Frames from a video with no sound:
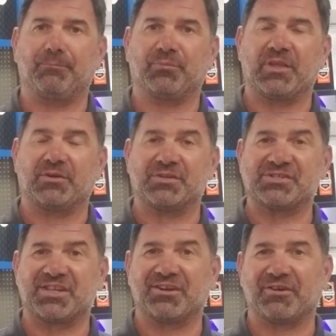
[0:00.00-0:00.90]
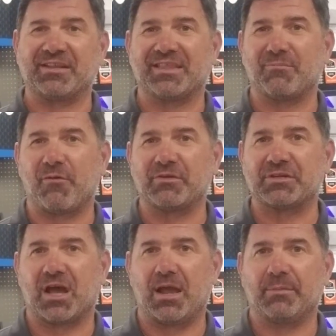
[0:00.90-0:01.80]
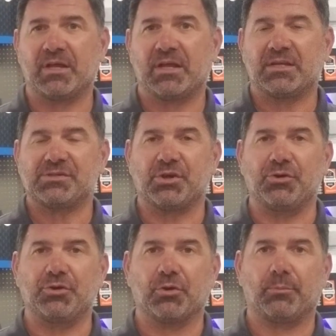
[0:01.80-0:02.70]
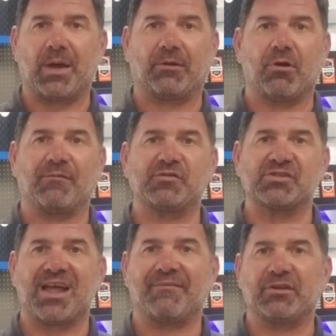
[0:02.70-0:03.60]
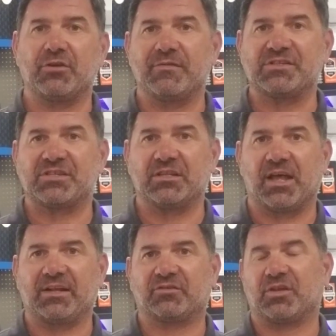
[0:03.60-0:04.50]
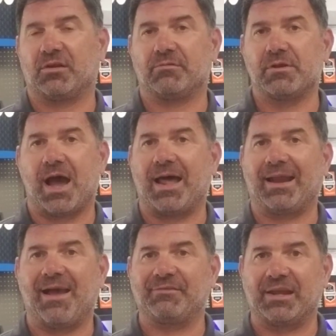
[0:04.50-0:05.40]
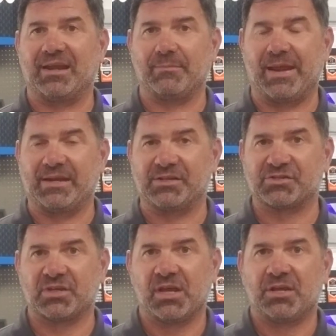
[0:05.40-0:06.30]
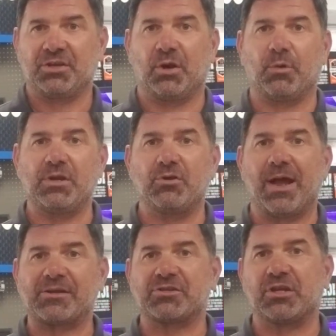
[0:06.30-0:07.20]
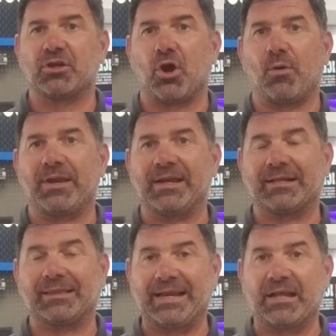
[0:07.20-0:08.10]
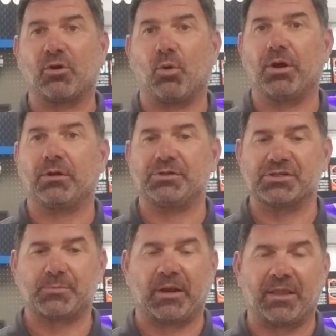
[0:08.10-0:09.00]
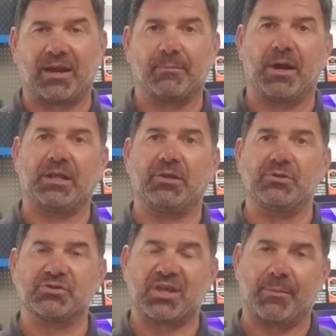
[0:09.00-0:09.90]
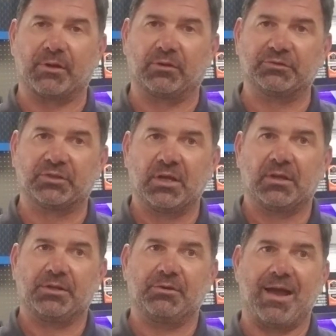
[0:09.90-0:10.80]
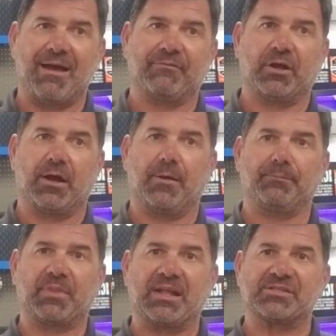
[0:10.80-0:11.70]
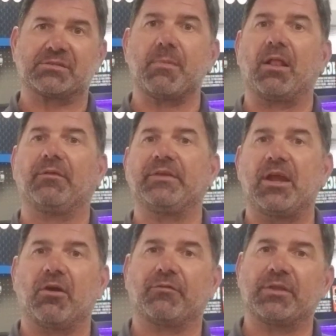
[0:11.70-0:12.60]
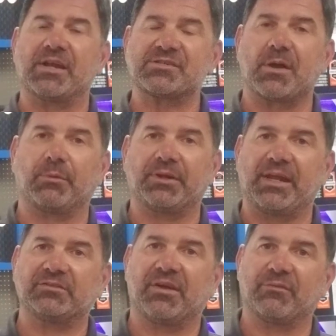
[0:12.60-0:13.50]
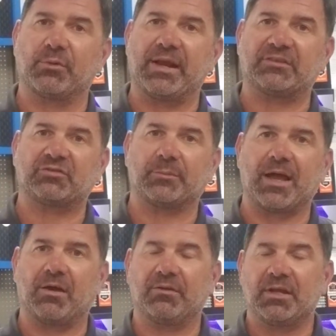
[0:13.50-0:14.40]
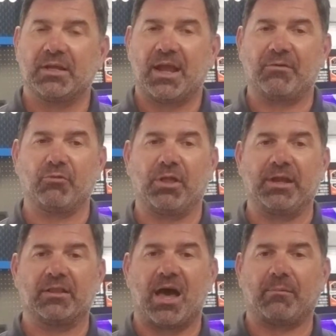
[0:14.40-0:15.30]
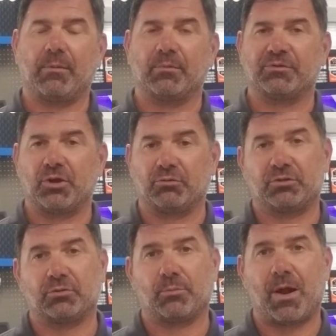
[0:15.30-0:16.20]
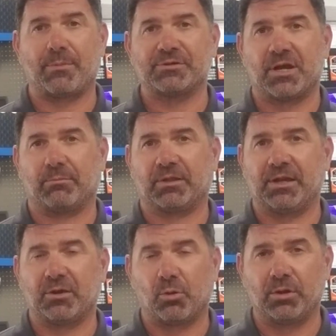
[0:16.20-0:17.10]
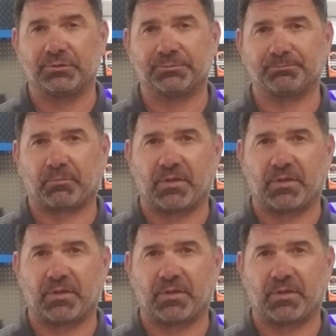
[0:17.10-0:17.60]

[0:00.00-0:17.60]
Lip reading: It'll disintegrate them over time. So you're better off just having UVC lights and not having any maintenance. When you actually go in and clean a coil, you spend a lot of money, you use chemicals, you have that smell in the air for the next couple of days that everyone asks about. And really, a lot of people don't do a proper job cleaning coils.